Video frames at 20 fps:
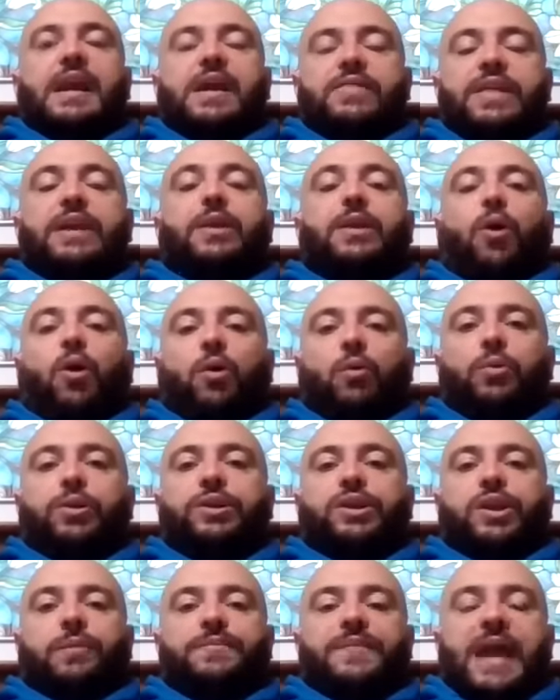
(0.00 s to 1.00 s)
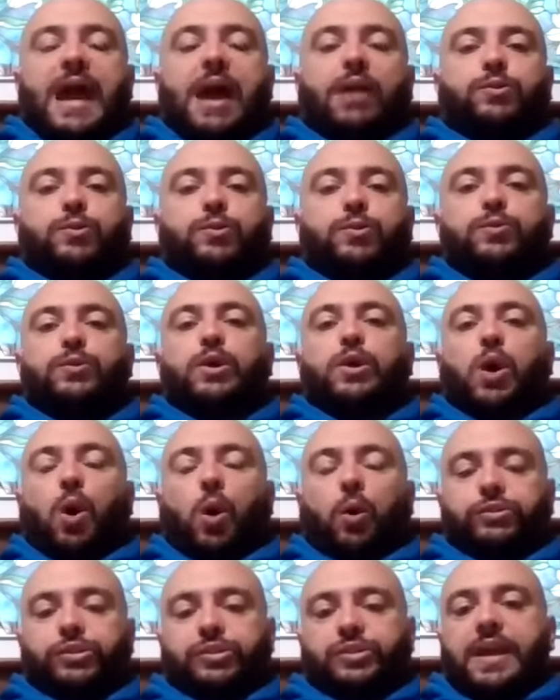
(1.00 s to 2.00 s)
It all would come down to the
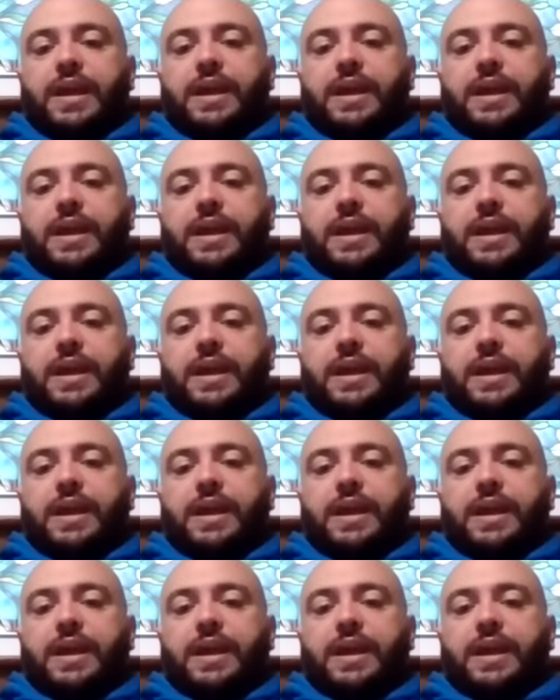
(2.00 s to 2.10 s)
Colts